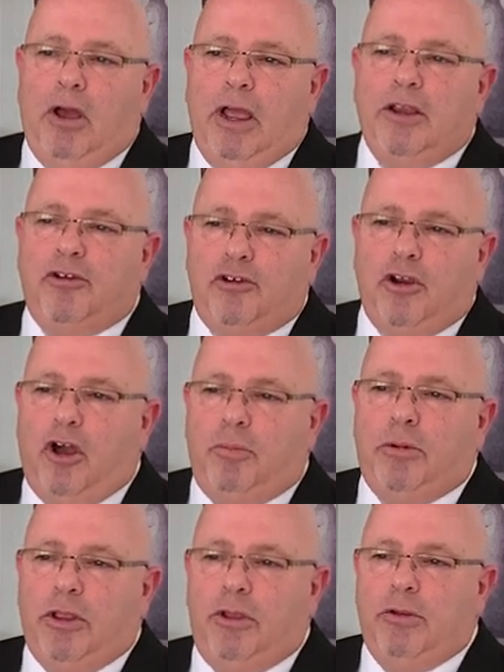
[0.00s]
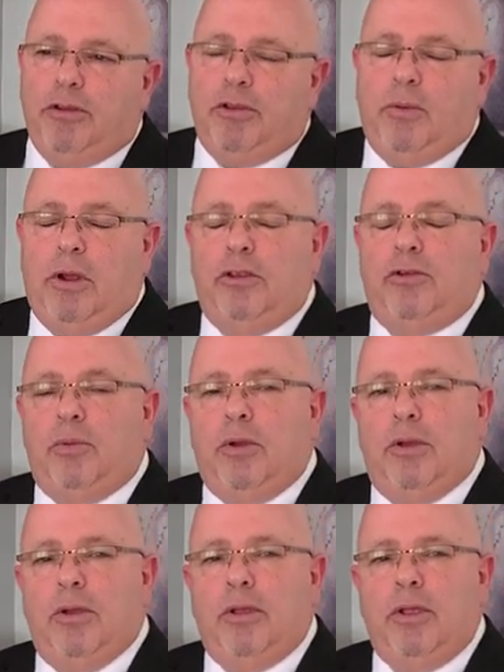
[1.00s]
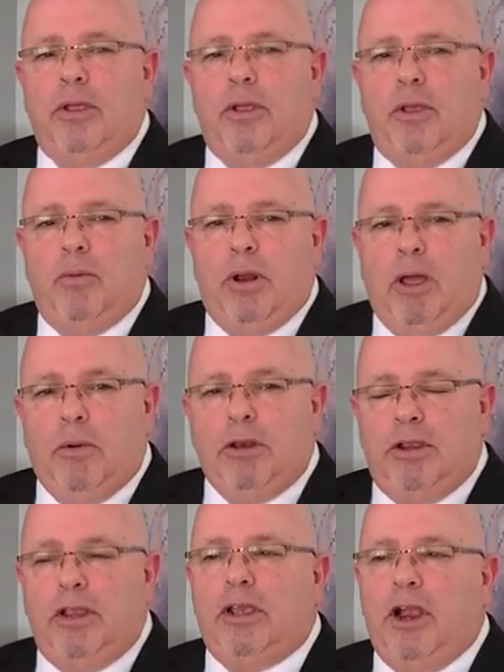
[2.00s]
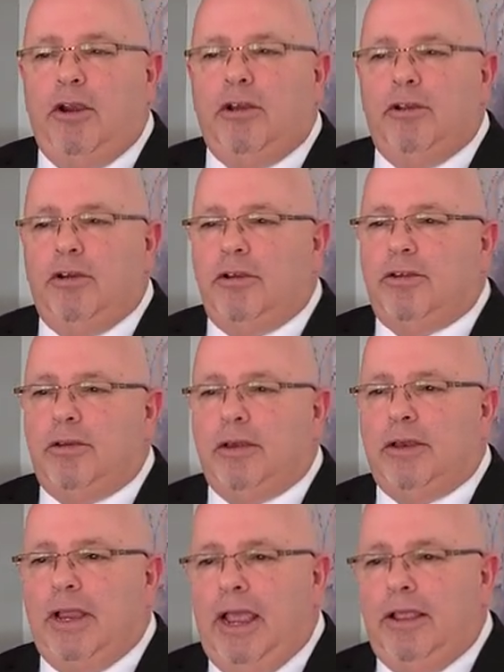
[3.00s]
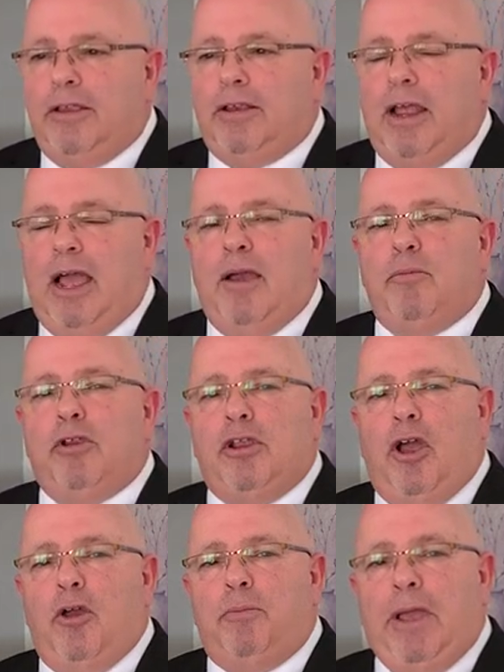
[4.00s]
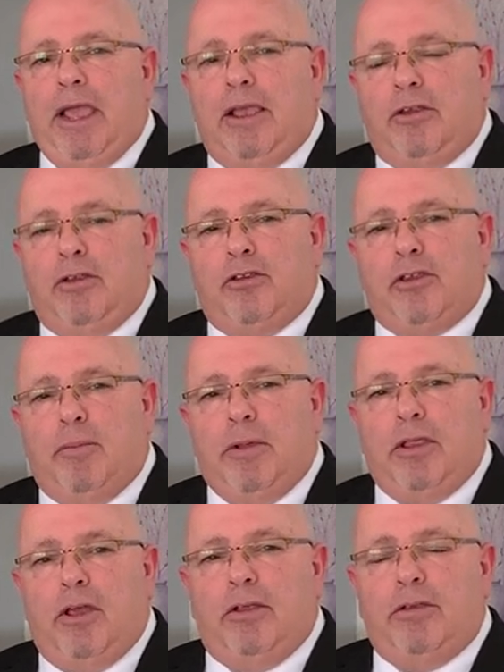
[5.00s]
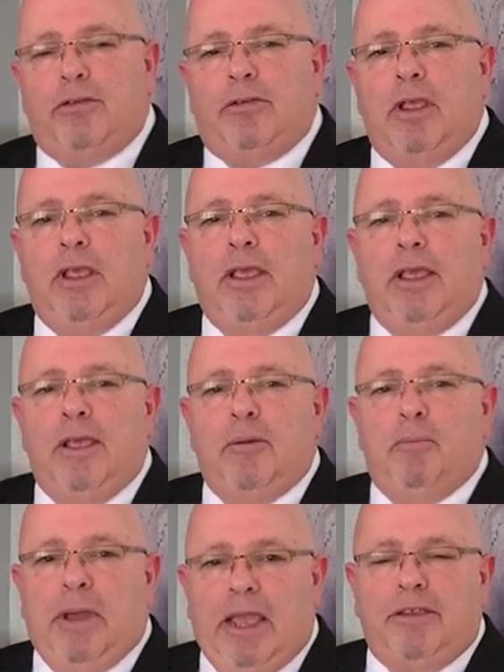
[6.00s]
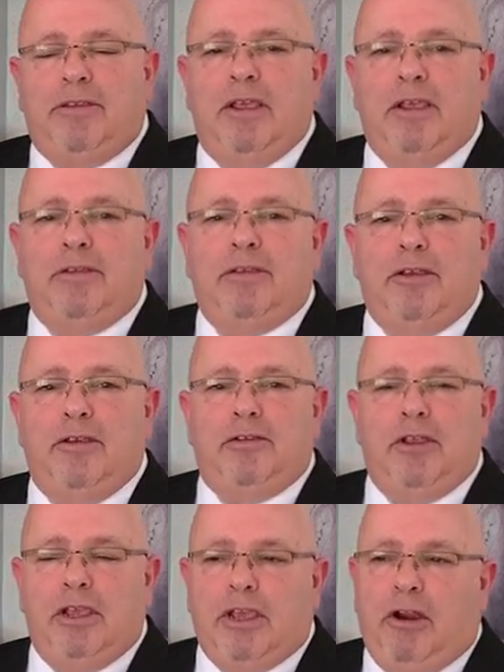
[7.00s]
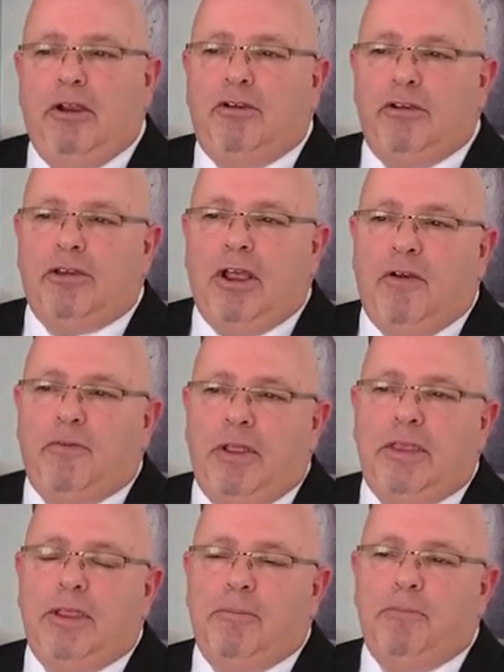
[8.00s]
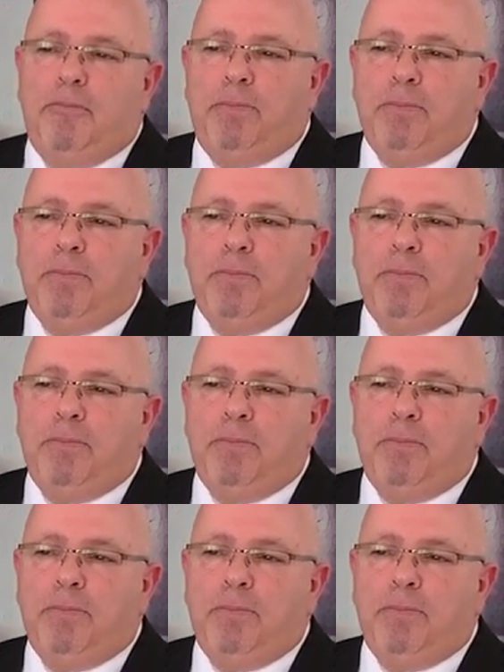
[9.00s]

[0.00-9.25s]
not as sharp to you as they once were. Well, I want to encourage you, just take the time to go back to some of those basics and just encourage yourself in them.